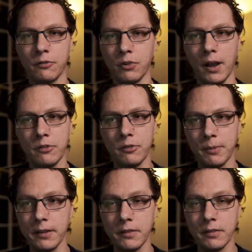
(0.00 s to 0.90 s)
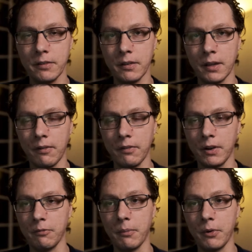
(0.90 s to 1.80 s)
drive space and have
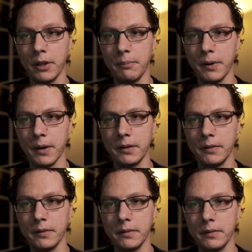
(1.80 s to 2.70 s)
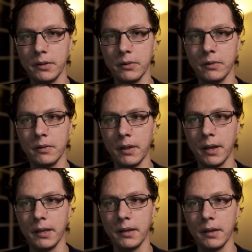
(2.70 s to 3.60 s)
enough memory. But dude,
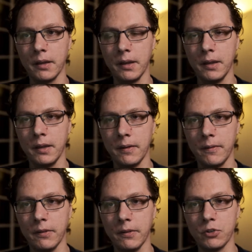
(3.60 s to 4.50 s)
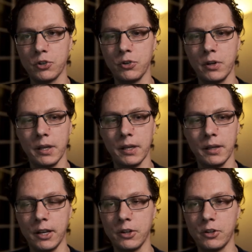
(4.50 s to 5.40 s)
like, if you're shooting
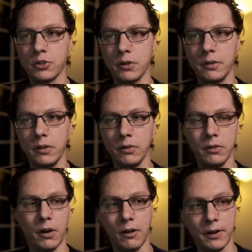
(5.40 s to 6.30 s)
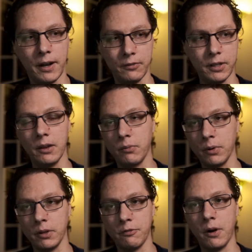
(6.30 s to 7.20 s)
nature, you often have to get
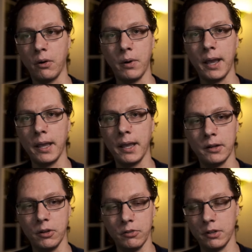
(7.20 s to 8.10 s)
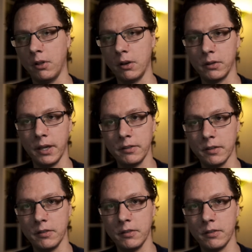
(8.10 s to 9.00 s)
really far away and you're using long
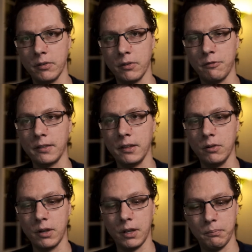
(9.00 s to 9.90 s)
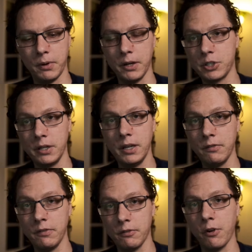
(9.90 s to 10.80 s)
lenses. So the fact that you can punch in
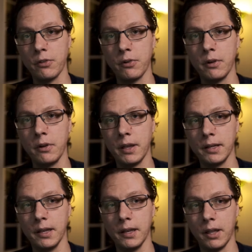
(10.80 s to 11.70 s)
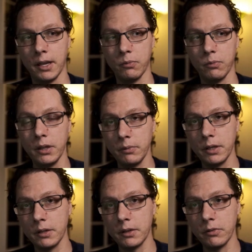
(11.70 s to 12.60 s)
even further and get like really,
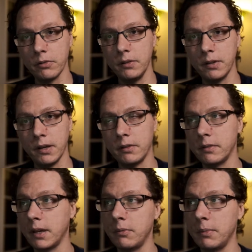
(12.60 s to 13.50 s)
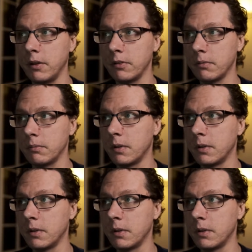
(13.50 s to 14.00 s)
really close detail, that would be awesome.